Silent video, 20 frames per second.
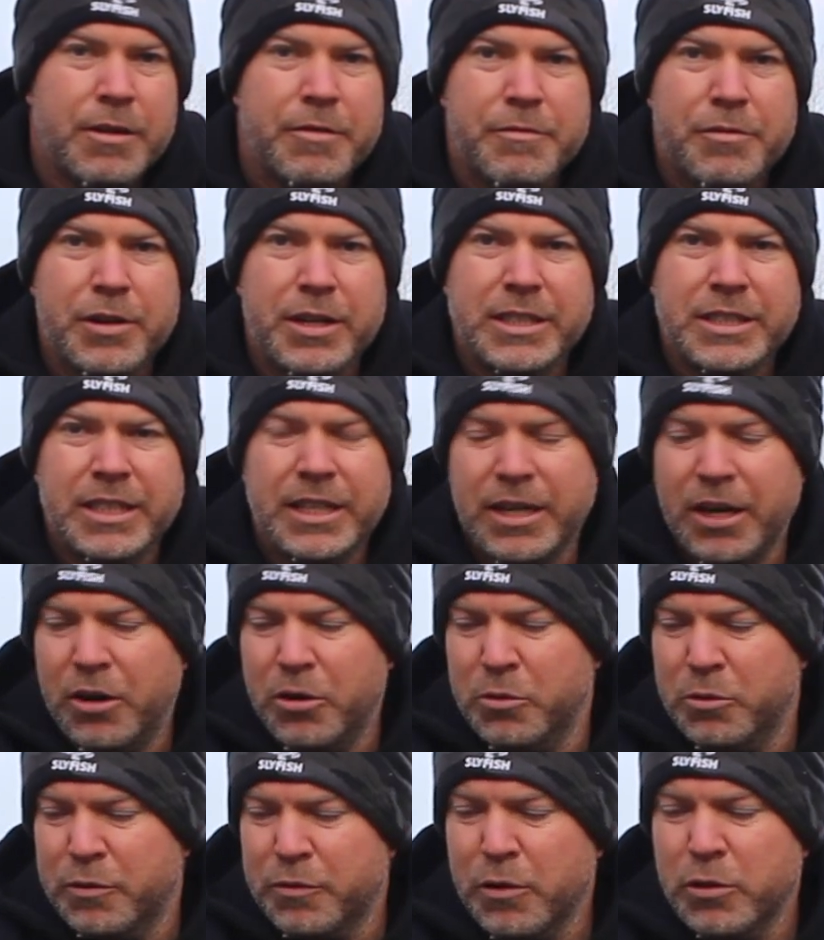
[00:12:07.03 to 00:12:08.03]
Freezing
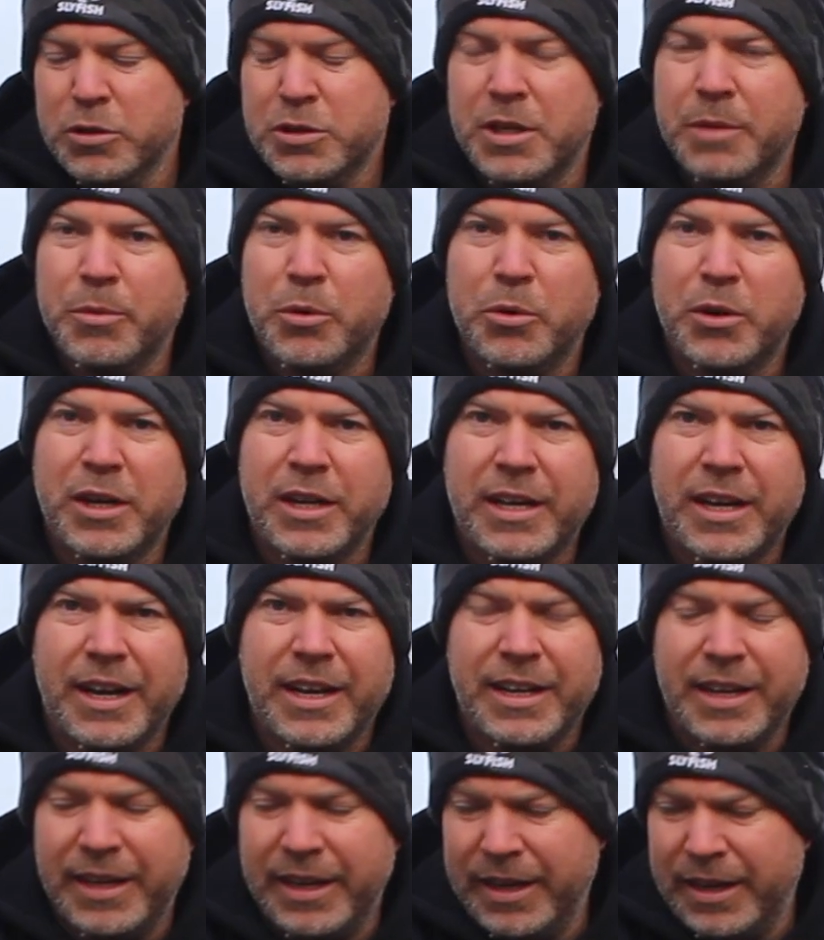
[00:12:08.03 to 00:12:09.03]
cold, frosty morning
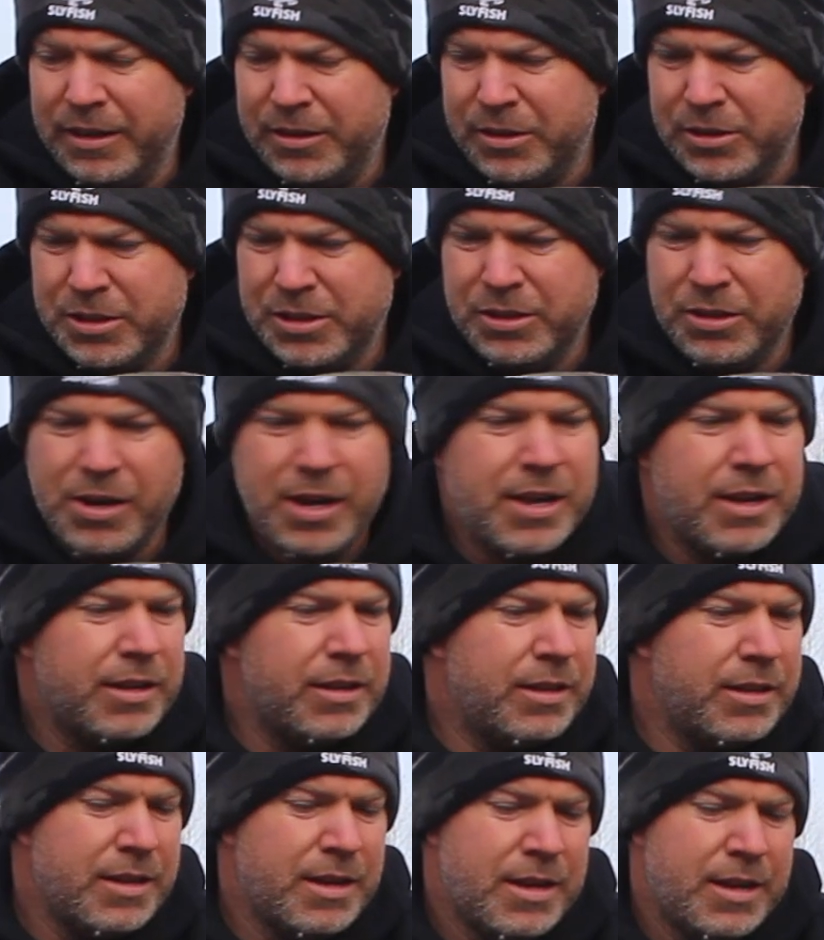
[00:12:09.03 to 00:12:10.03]
again here last night,
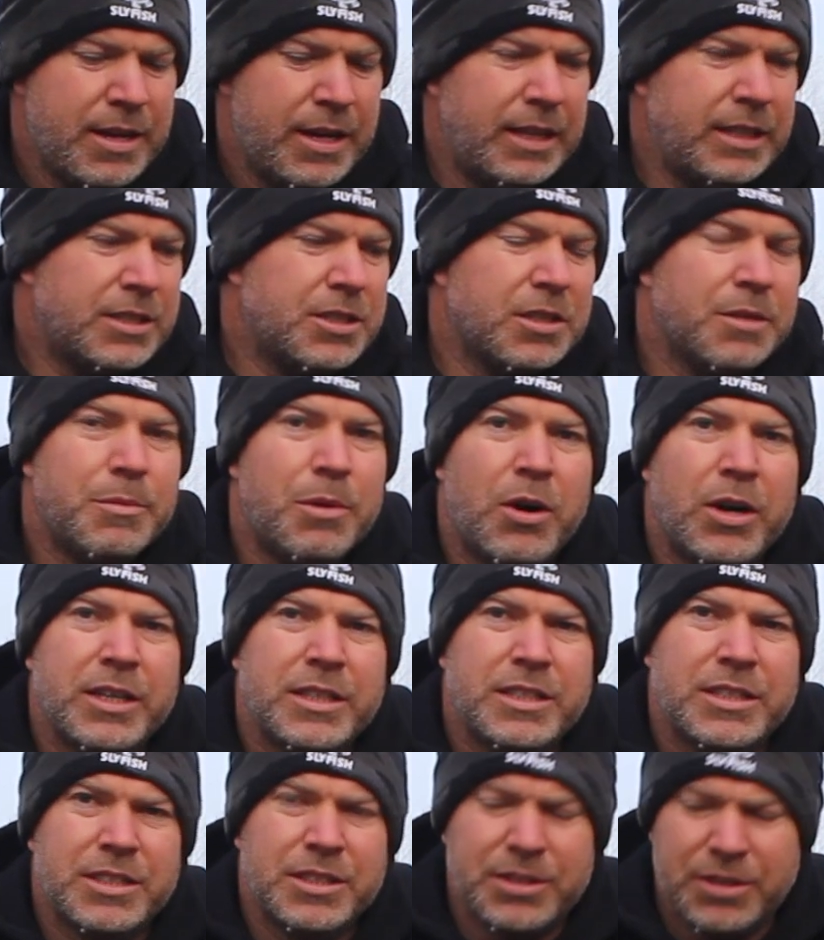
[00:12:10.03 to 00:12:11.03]
into the
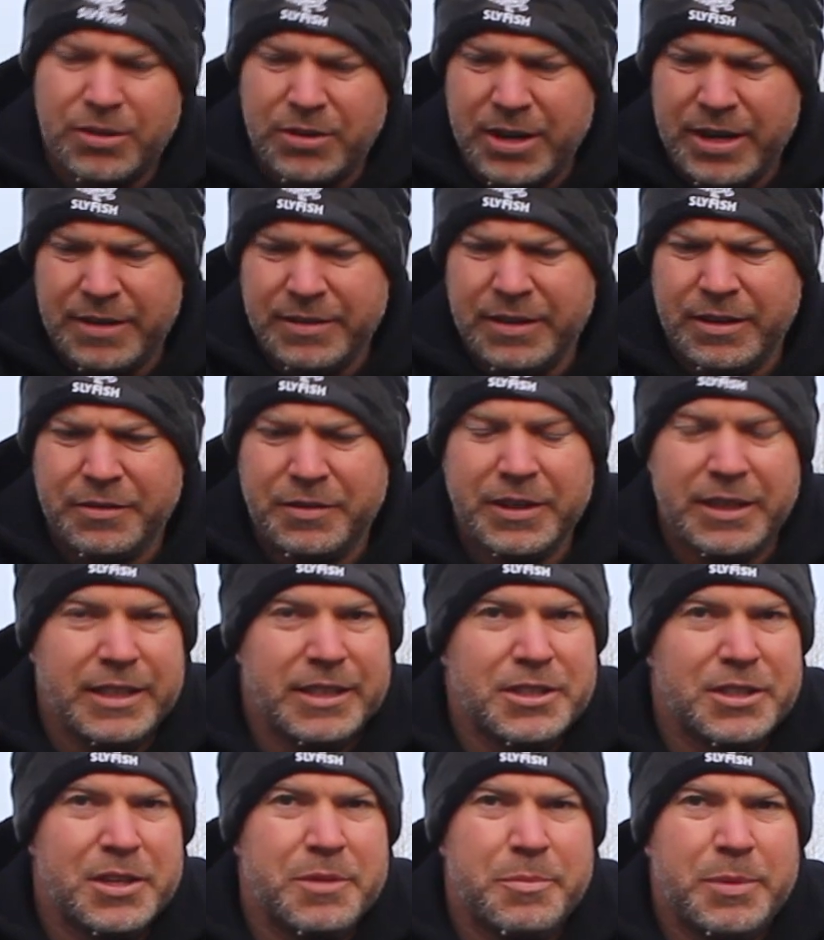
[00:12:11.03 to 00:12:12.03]
minuses at night, and then I think
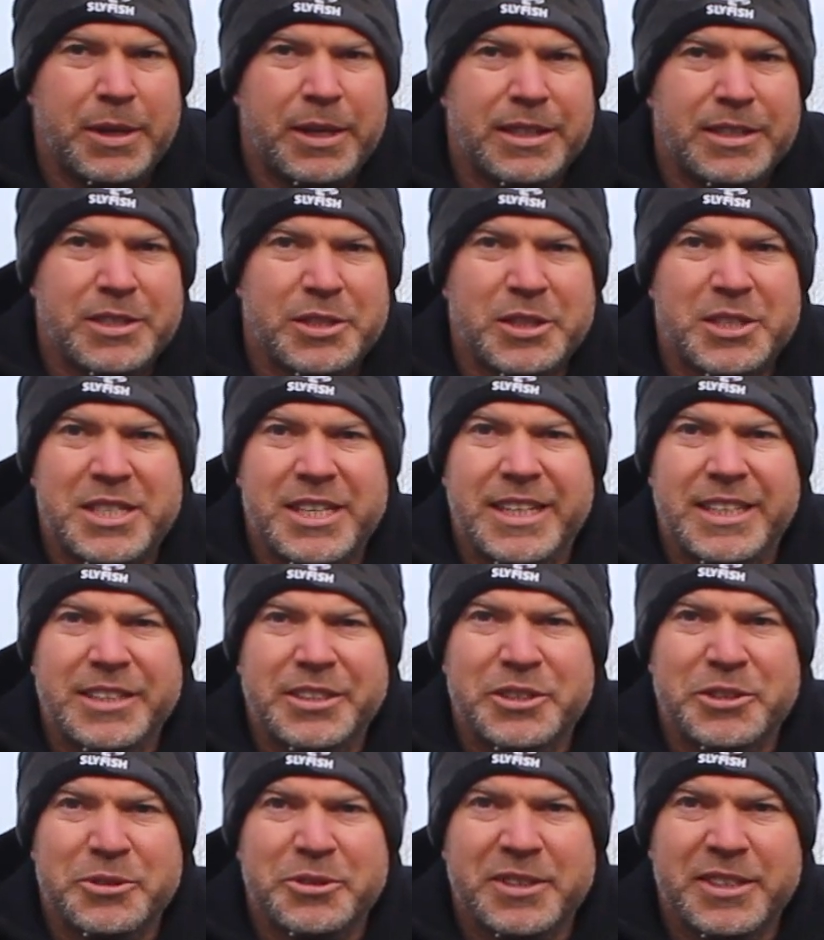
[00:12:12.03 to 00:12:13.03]
it's going to be into the
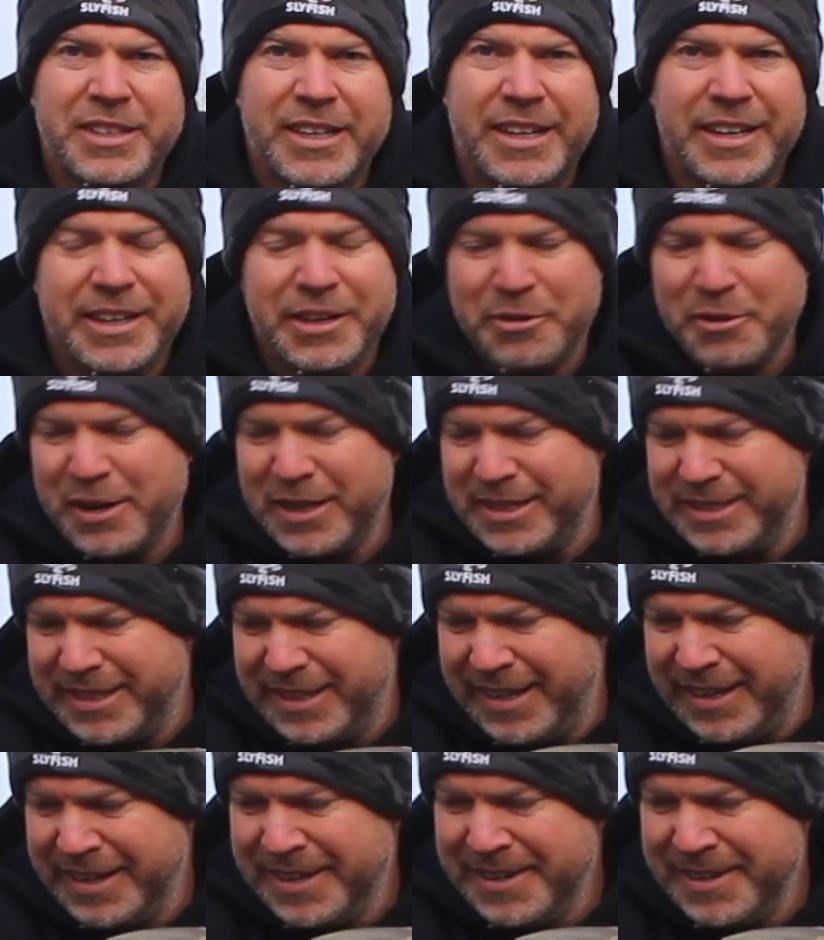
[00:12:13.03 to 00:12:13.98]
teens during the day. Crazy.